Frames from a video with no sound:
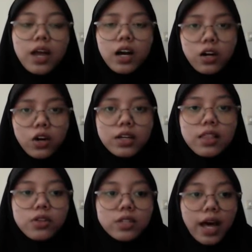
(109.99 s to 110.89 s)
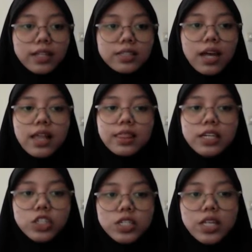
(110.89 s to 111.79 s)
According to that,
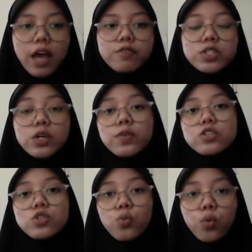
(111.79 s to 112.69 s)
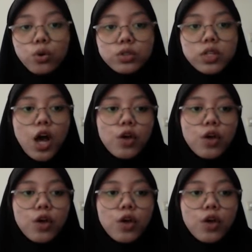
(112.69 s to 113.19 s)
teachers have serious roles